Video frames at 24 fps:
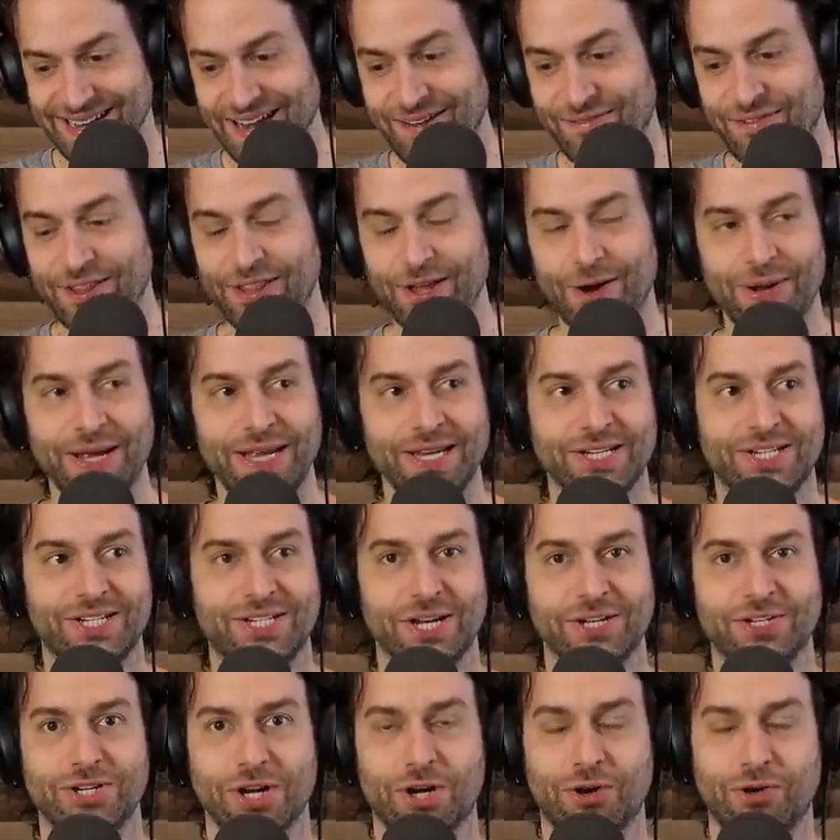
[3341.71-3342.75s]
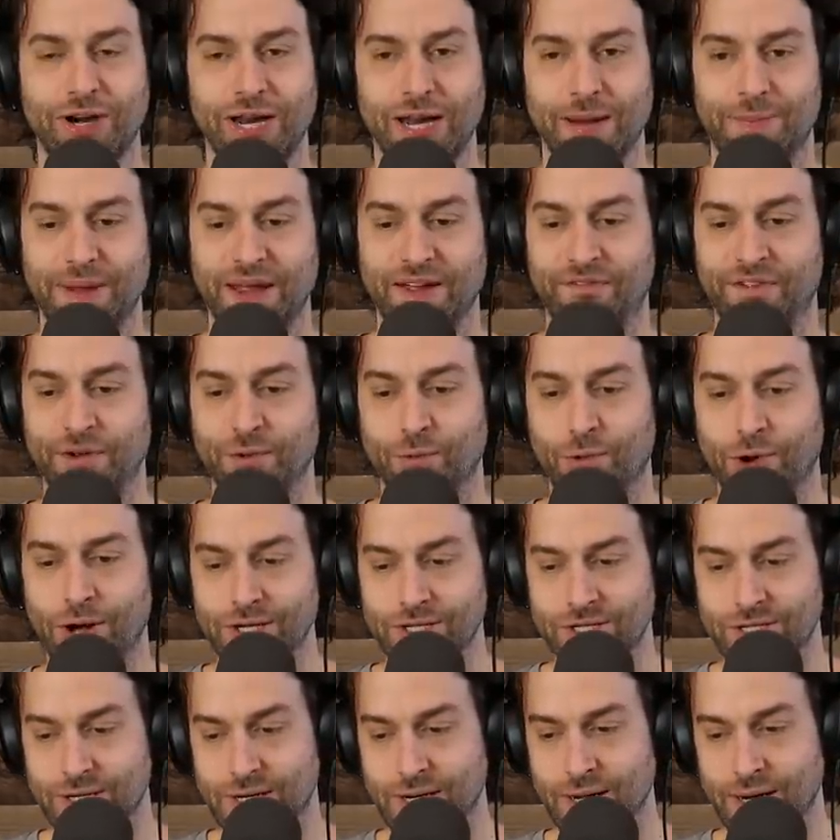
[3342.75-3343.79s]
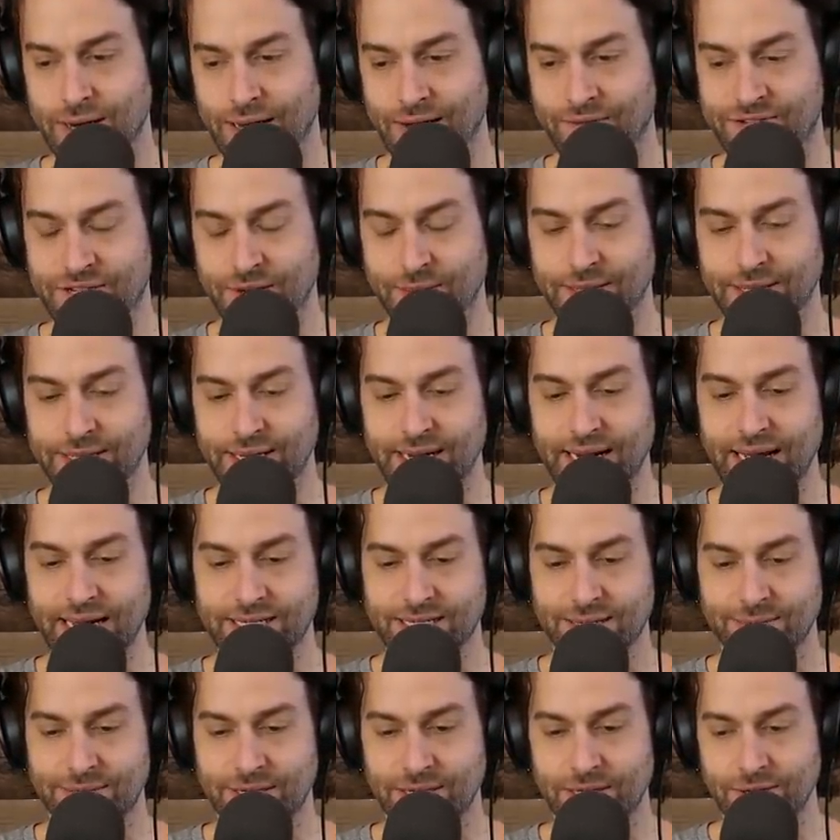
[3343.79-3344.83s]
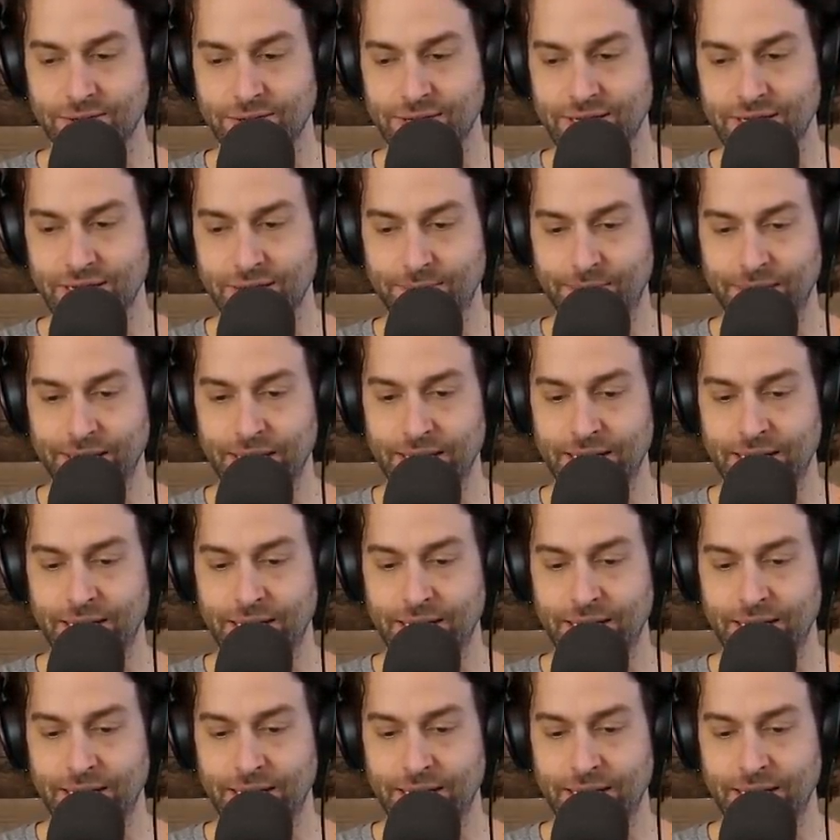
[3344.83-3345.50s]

Even though he's such a creep, if he was gonna, if somebody did ask him to do a DP,